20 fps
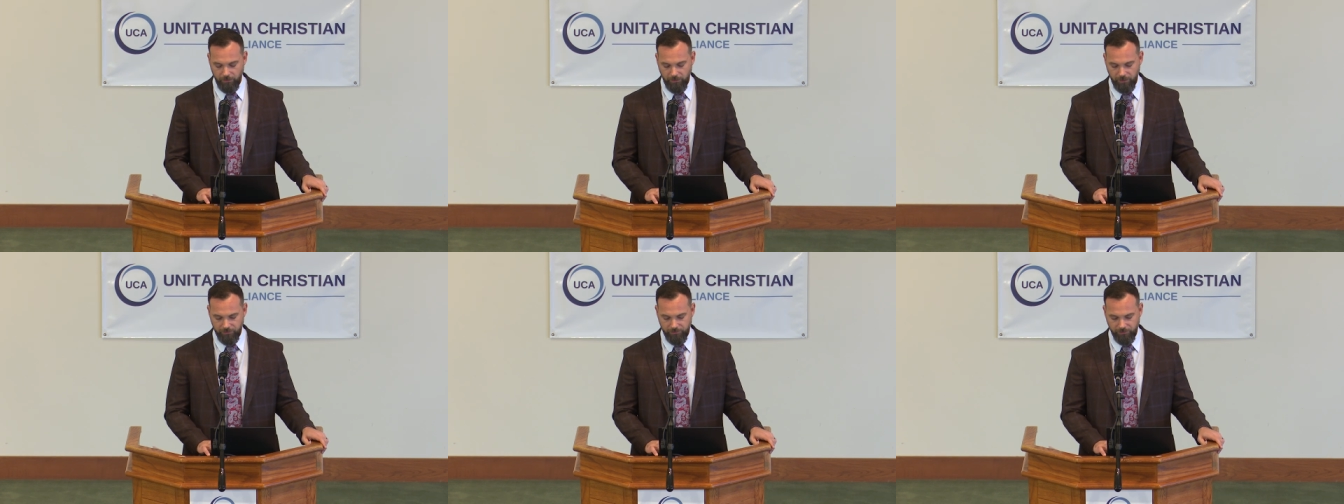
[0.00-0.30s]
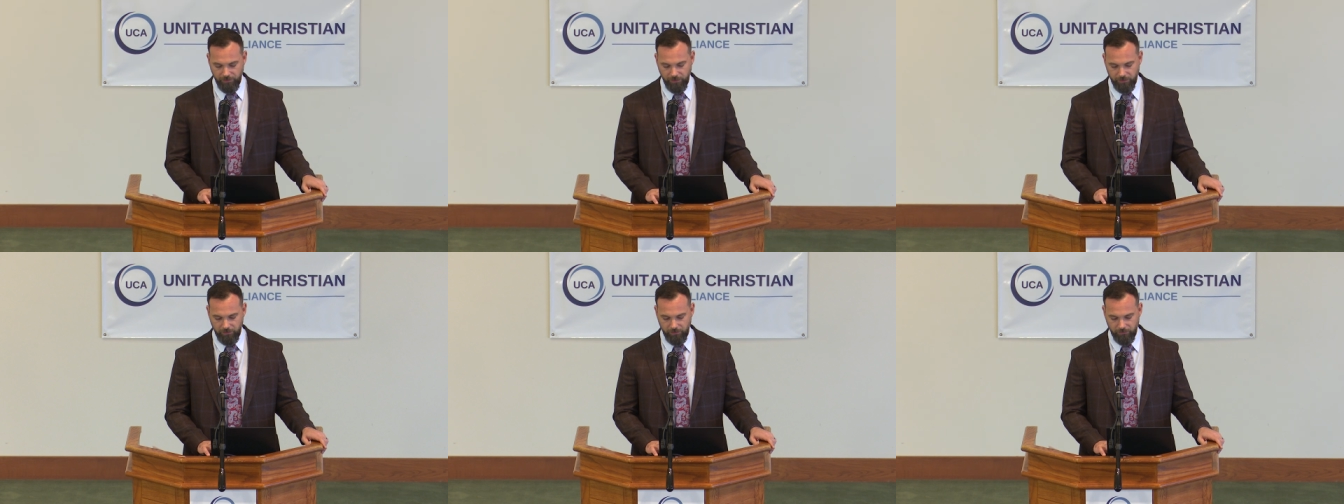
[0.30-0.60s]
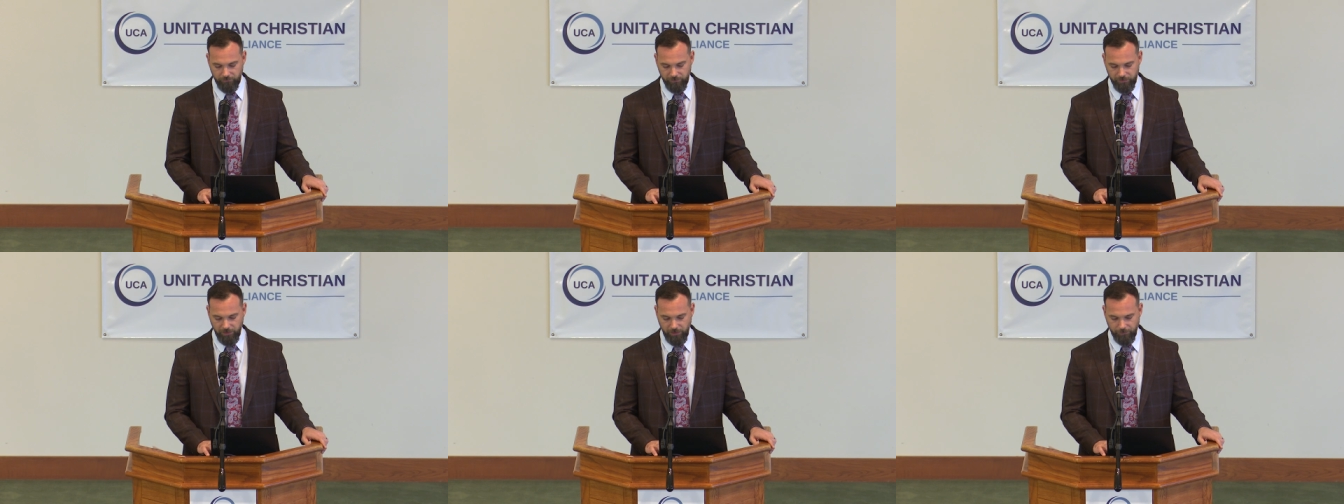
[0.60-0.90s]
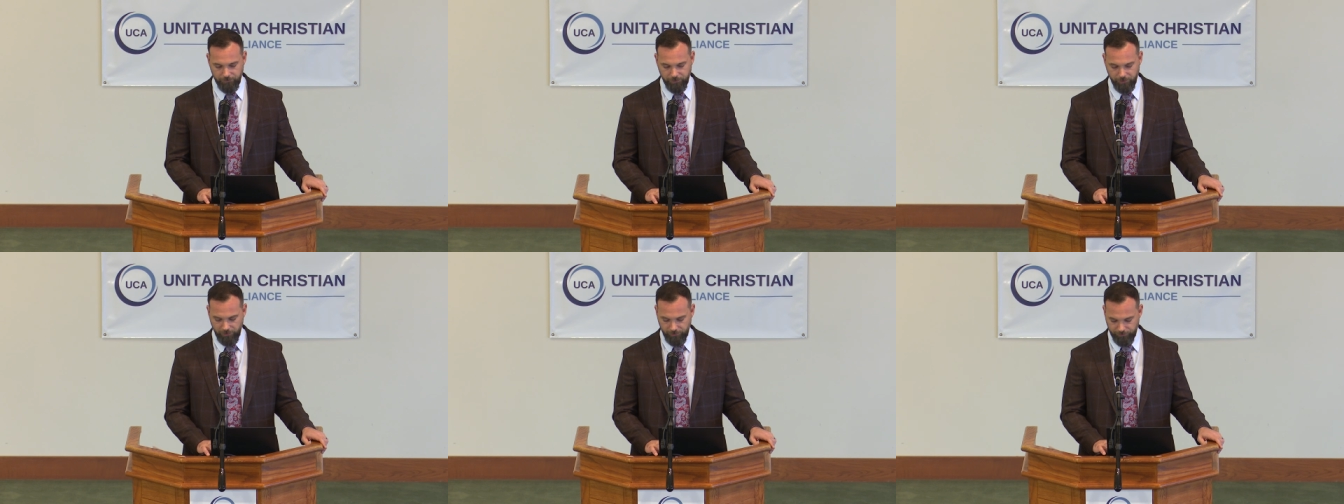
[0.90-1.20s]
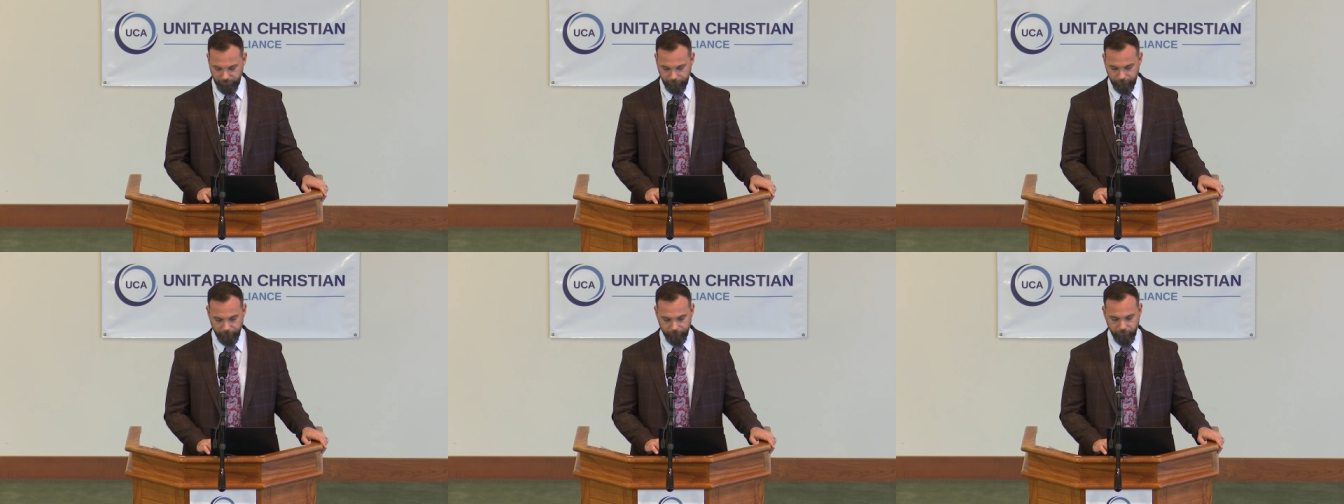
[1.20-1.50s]
That's the idea of
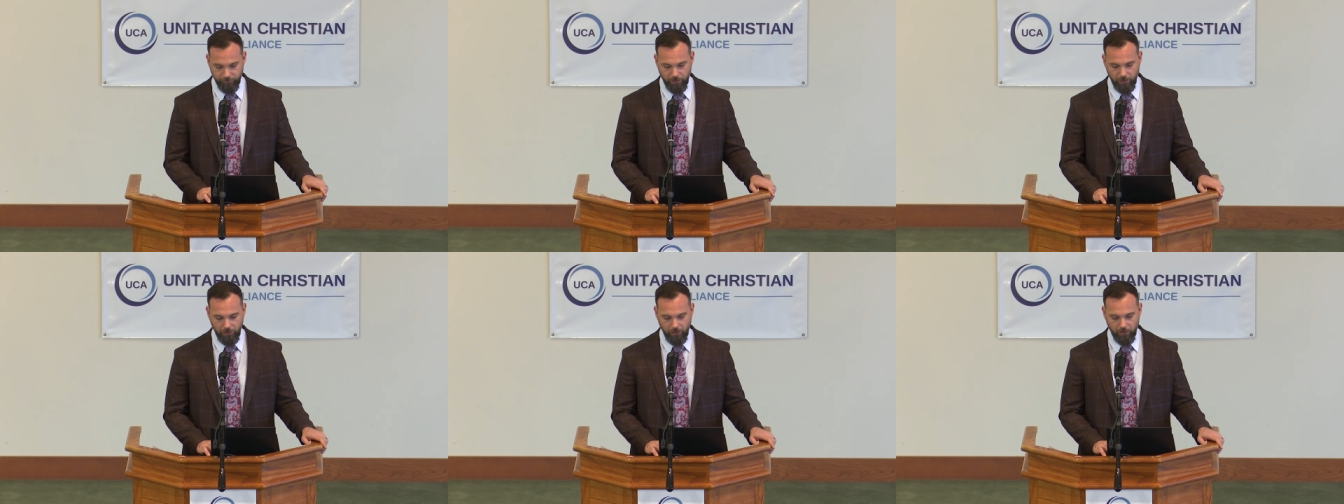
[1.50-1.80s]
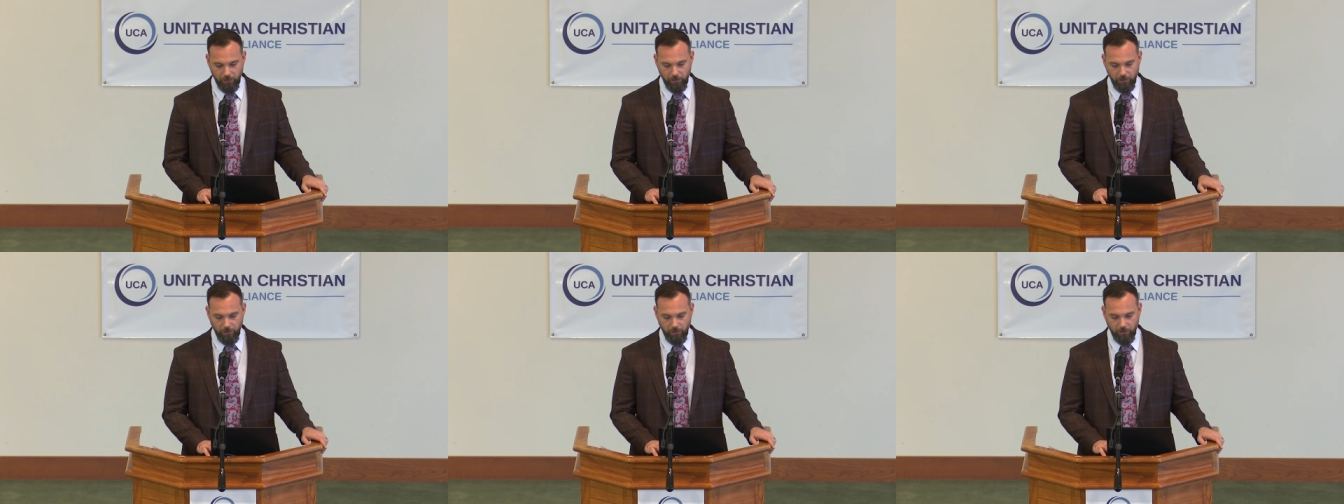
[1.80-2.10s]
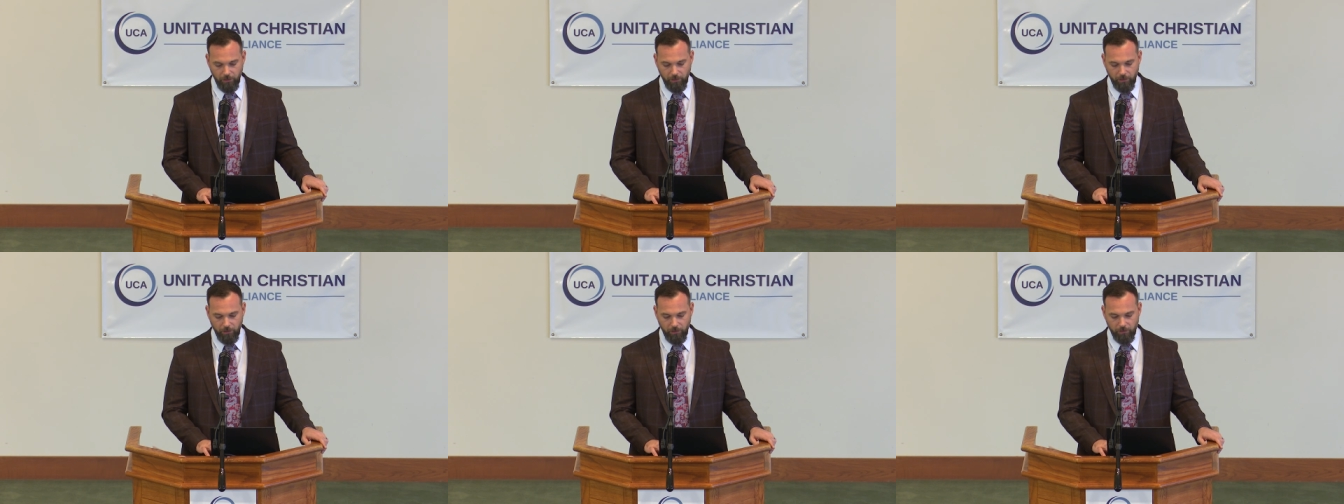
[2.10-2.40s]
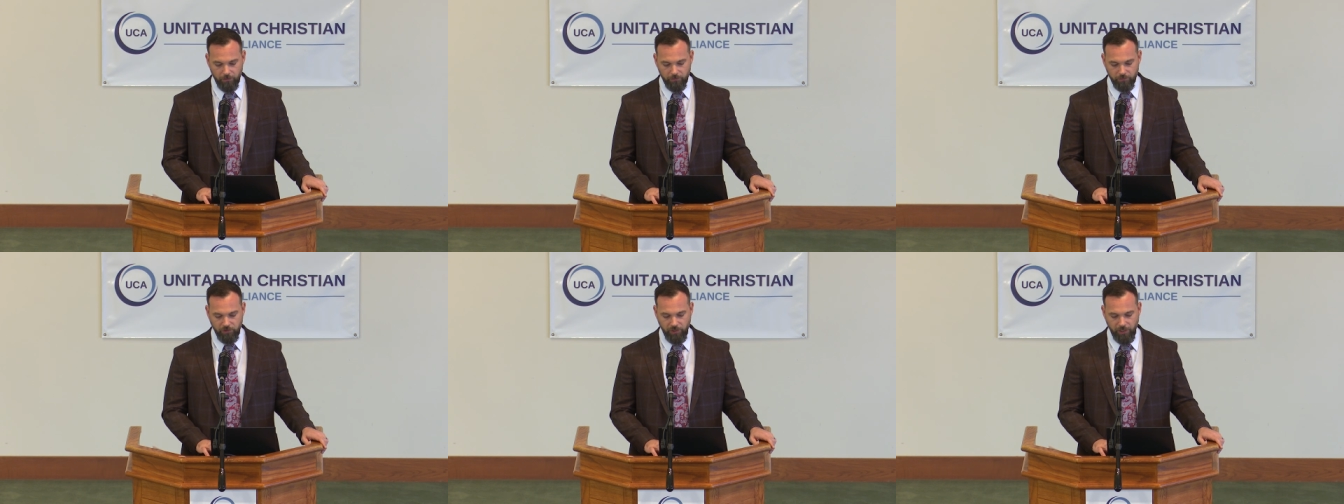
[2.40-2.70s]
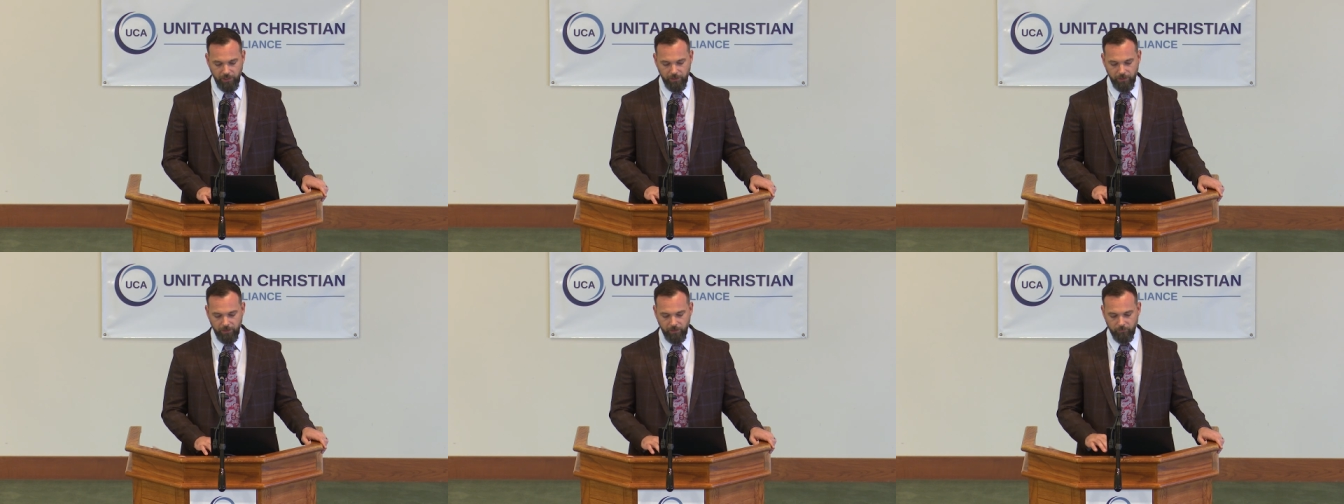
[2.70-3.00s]
adoptionism.
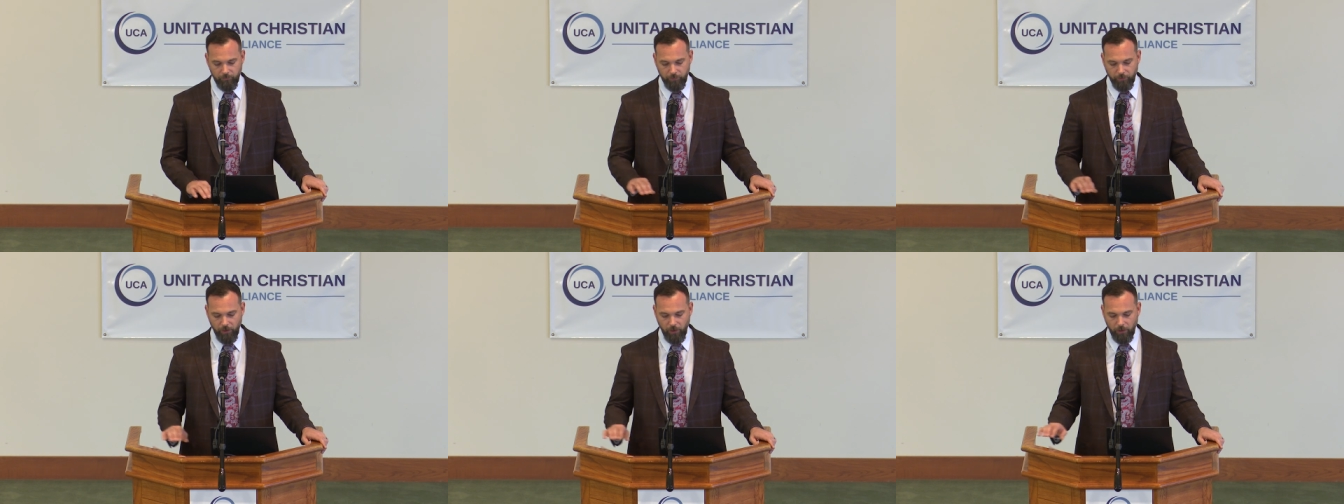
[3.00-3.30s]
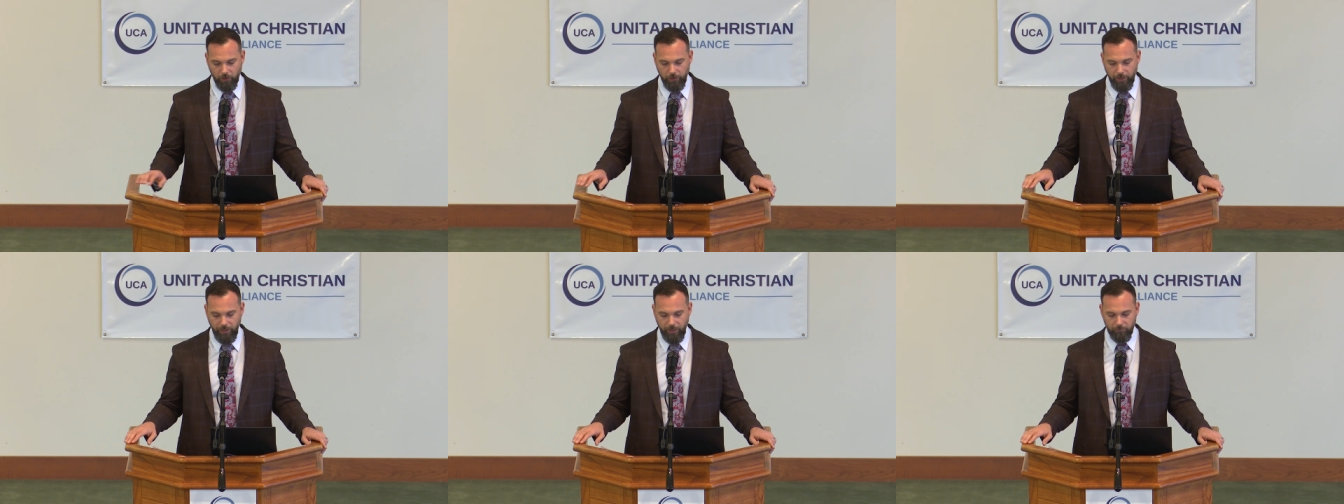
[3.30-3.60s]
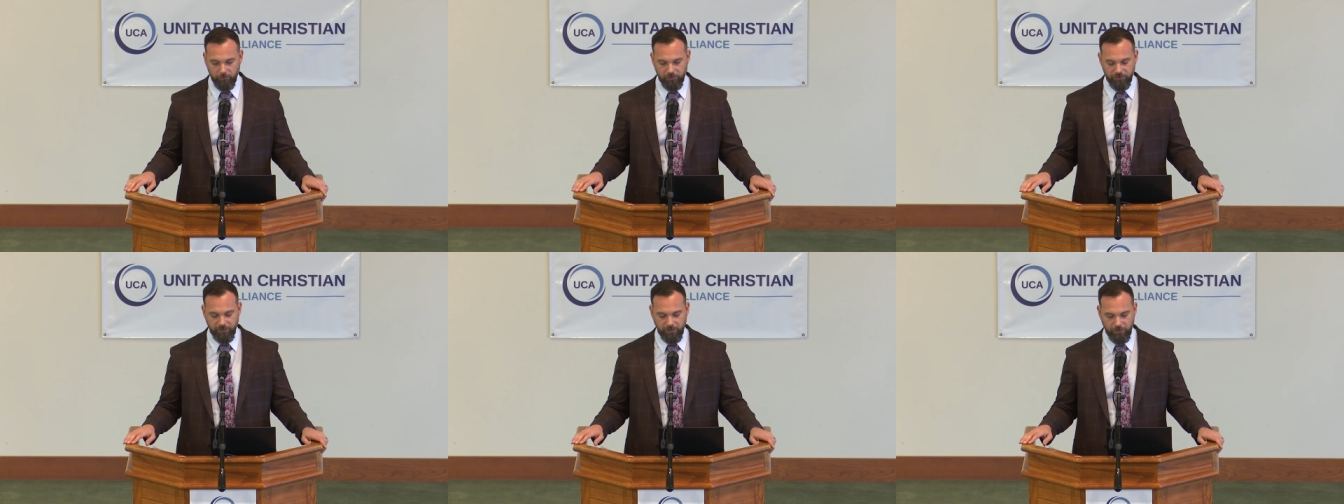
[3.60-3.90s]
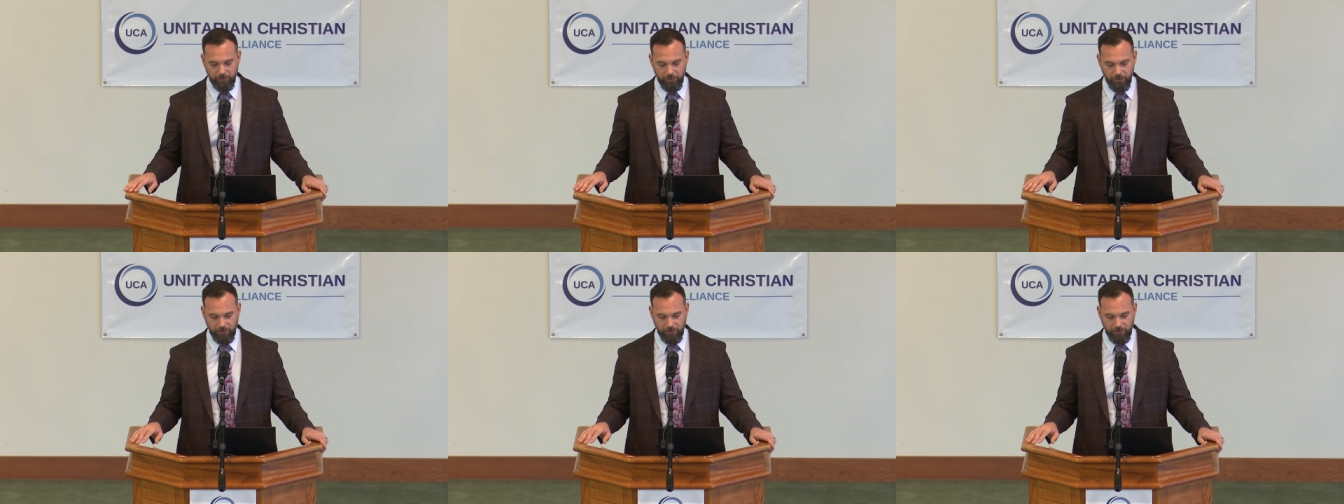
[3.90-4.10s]
Janet and Bernard Hamilton in